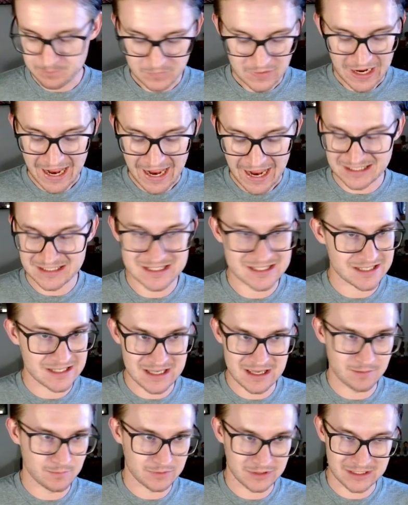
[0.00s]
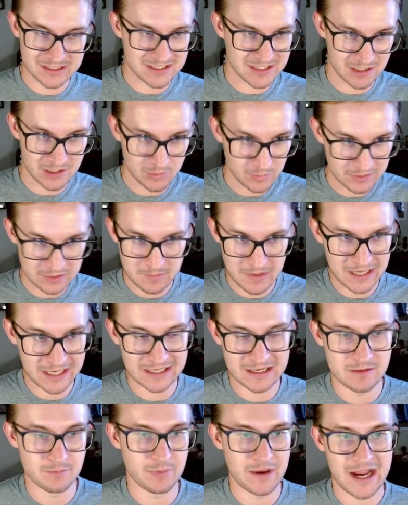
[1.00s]
I could see him continuing to make
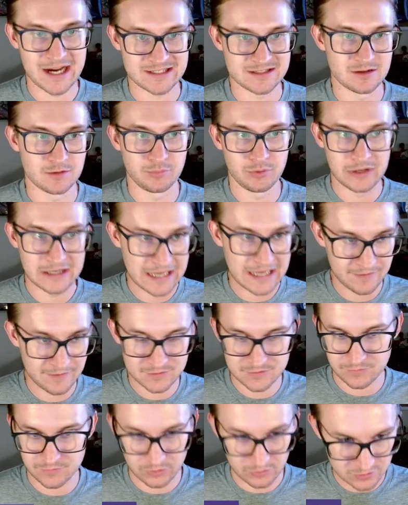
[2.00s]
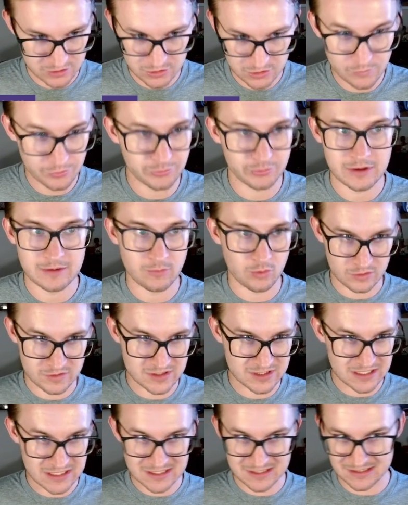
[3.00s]
an impact in the playoffs for 2-3 more
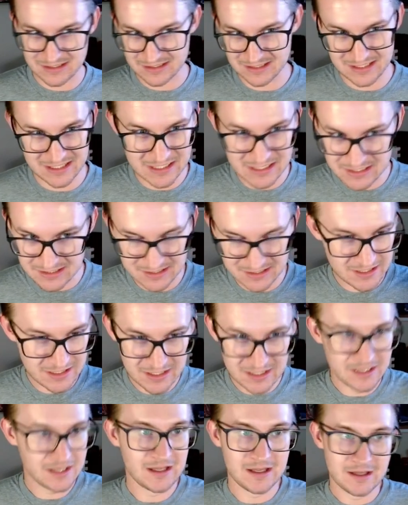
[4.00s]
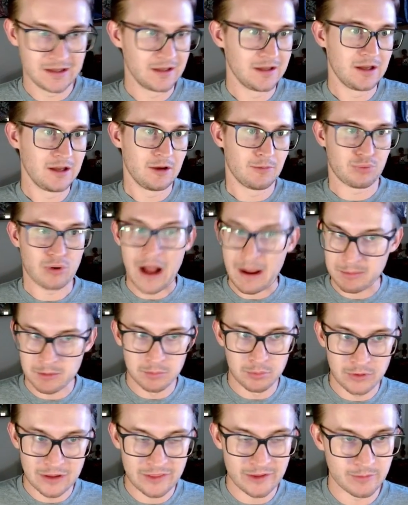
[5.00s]
seasons. He's
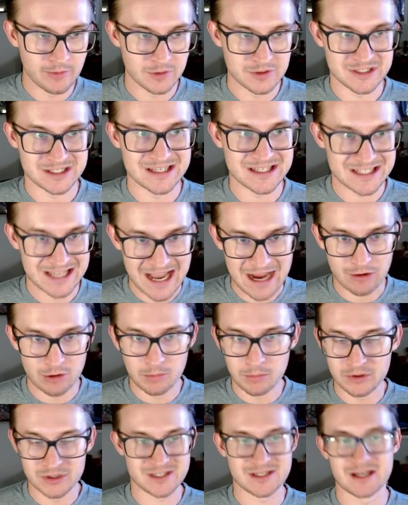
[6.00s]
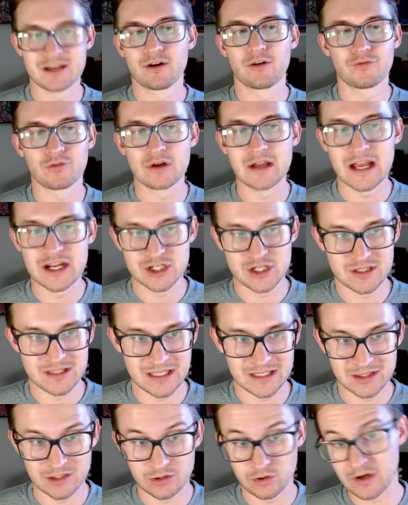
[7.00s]
probably the most desirable center free agent
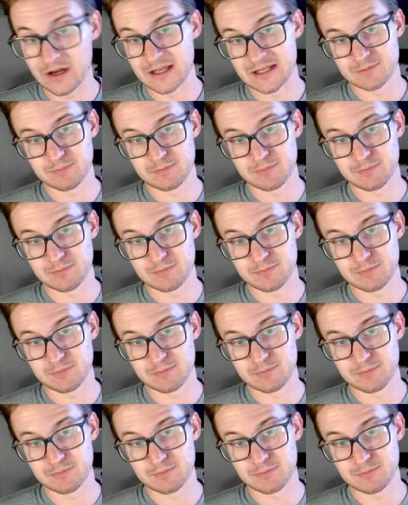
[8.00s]
that there is.